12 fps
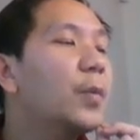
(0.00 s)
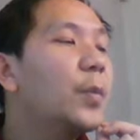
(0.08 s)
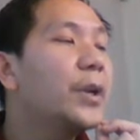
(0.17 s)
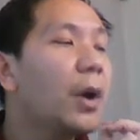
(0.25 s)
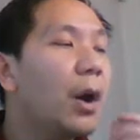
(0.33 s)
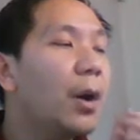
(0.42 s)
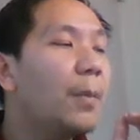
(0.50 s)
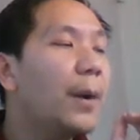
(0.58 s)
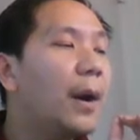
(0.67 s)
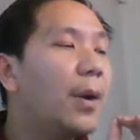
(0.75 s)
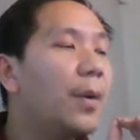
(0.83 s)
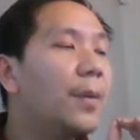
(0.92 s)
we talk
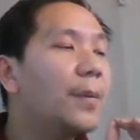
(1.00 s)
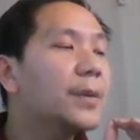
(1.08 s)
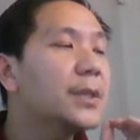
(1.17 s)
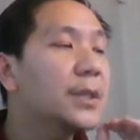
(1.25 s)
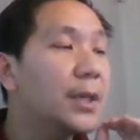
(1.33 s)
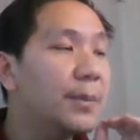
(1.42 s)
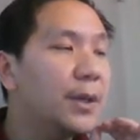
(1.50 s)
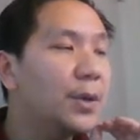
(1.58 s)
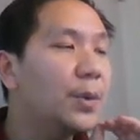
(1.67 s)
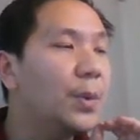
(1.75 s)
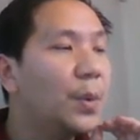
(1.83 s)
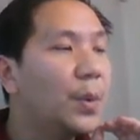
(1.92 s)
about
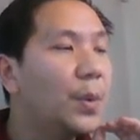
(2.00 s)
CPU.